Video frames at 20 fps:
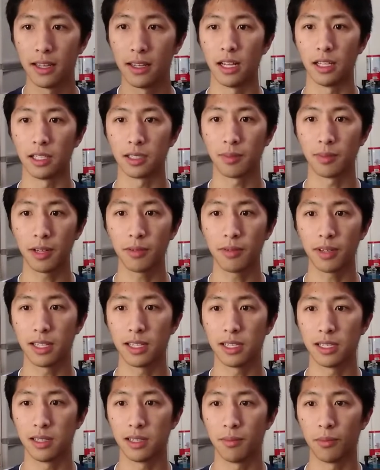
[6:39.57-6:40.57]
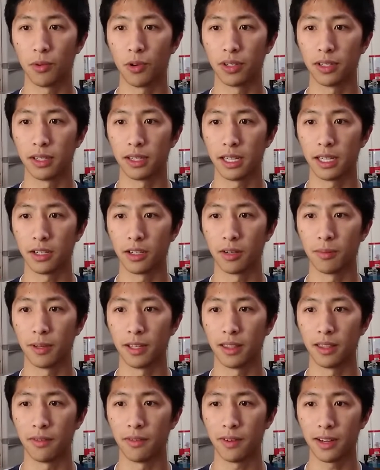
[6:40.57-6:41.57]
I'll explain why this is important later,
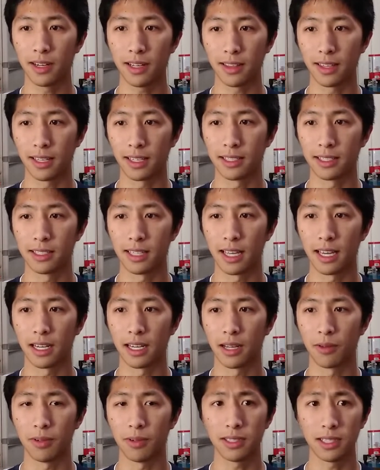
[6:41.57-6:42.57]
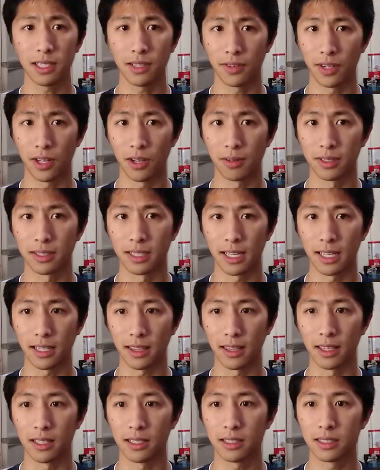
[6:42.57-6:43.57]
but the funny thing is that it wasn't even always
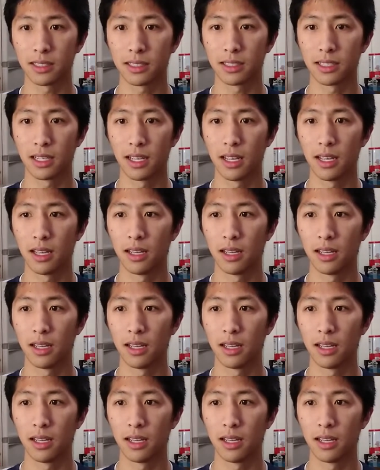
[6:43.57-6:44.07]
like this.